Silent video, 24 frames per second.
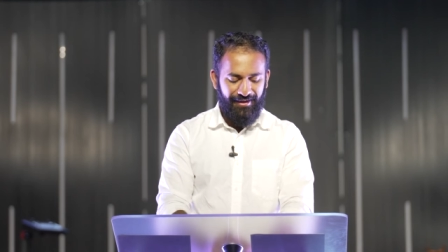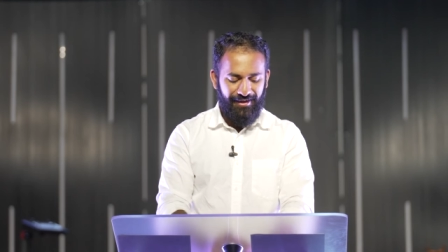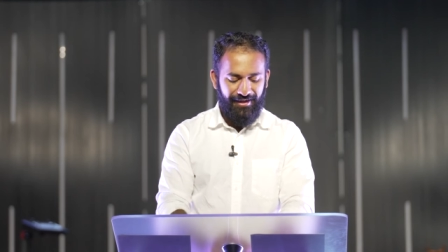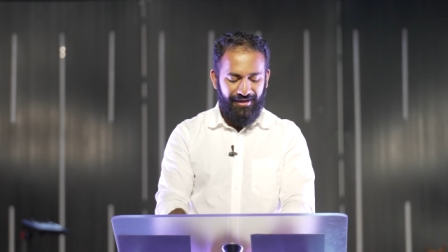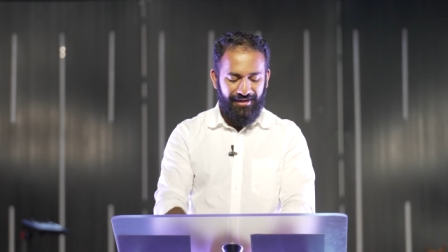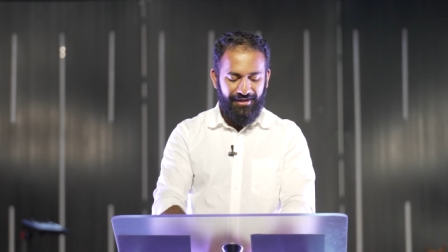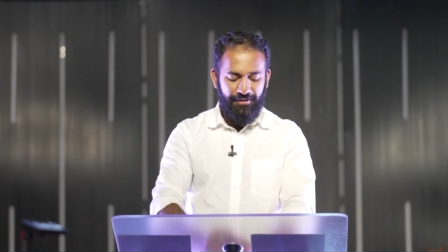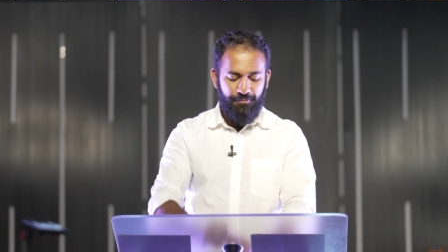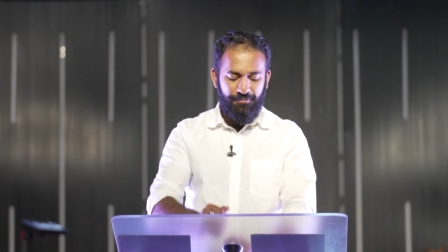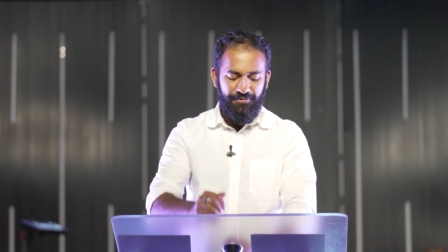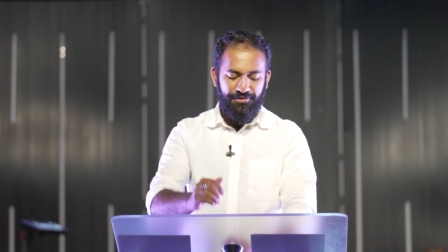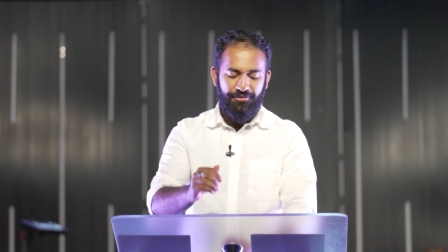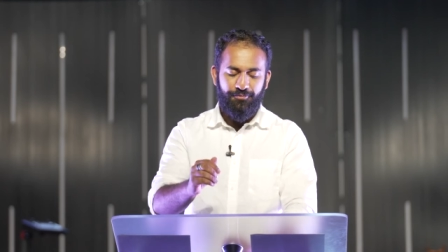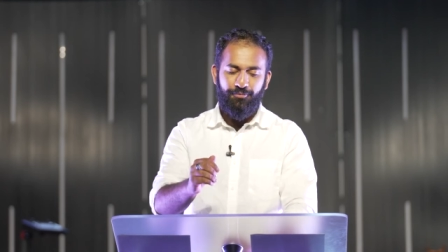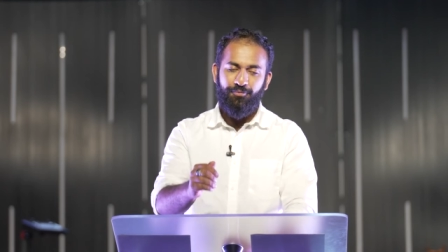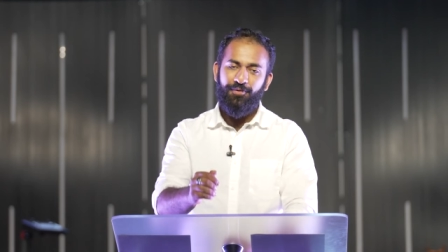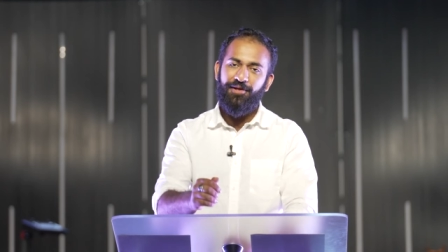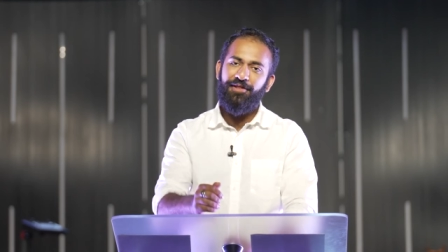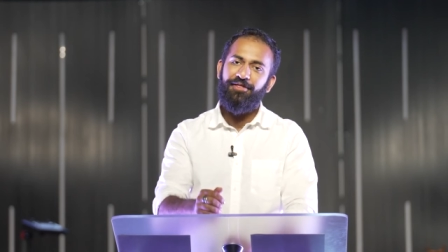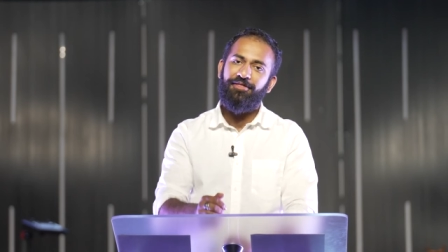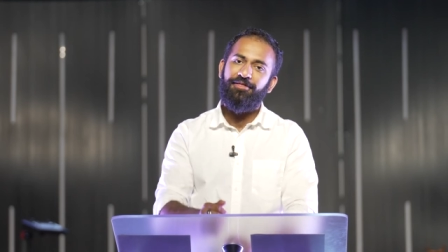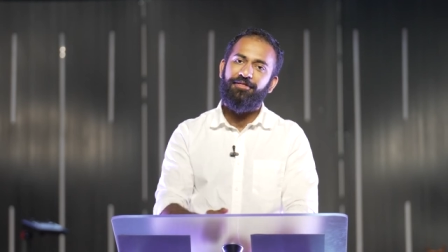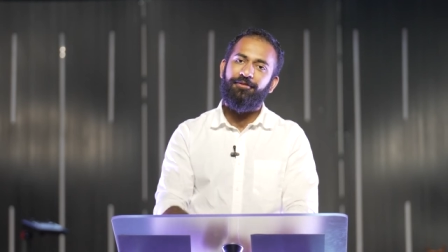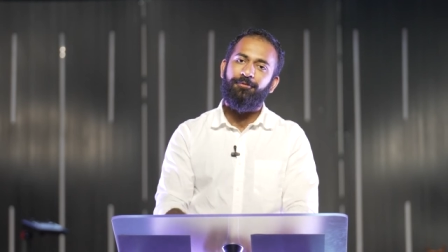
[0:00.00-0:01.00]
He was
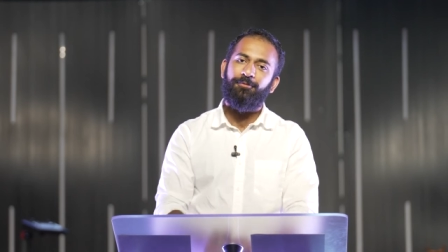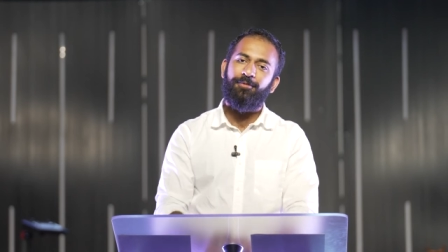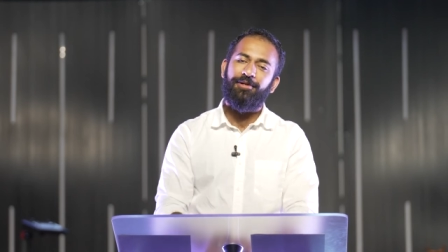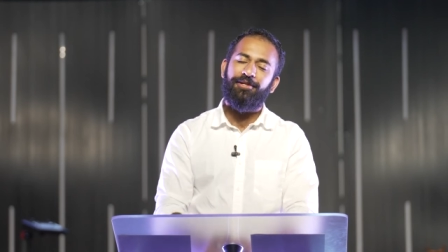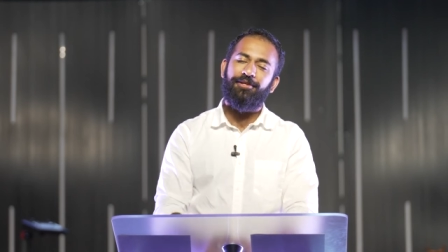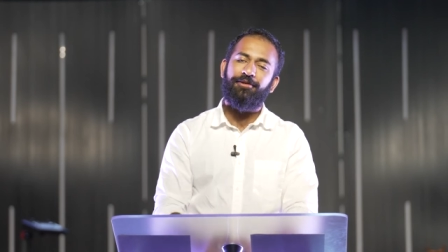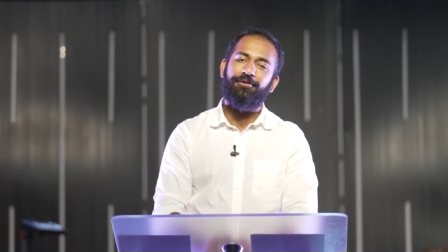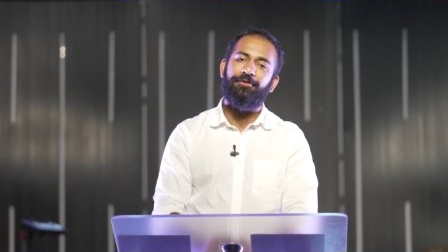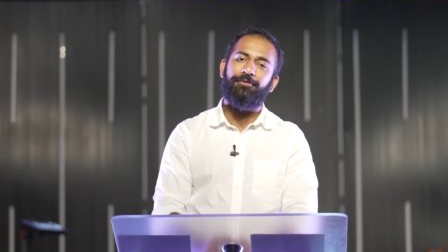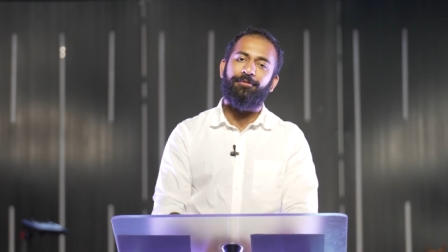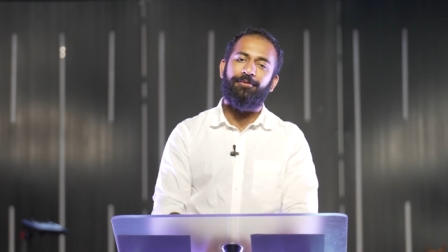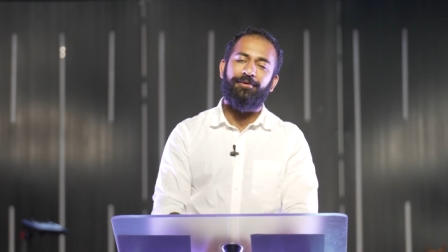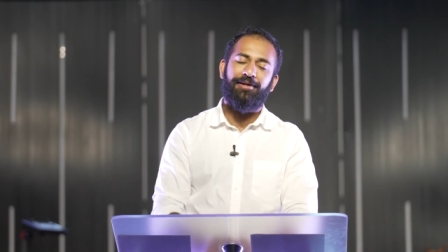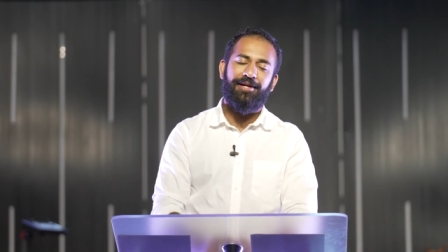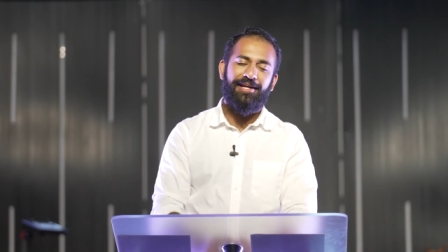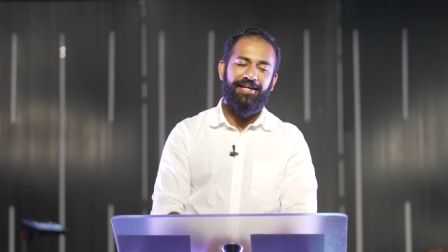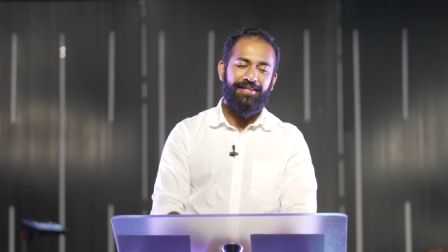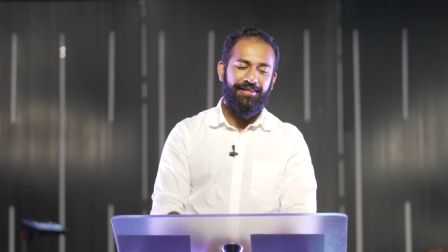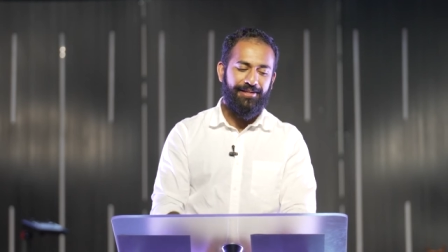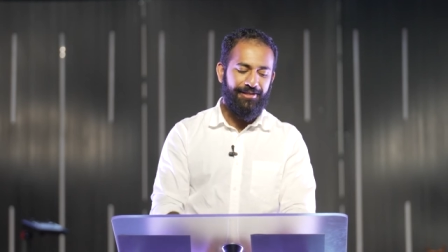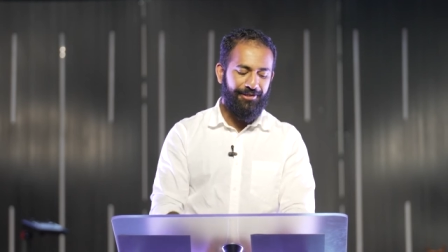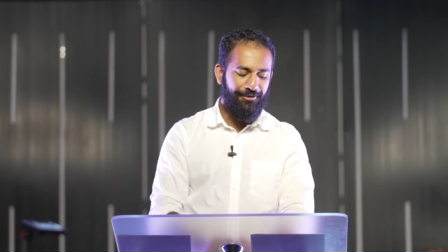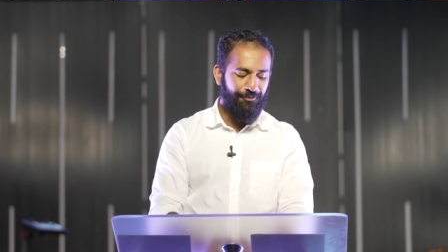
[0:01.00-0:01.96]
with the widow and the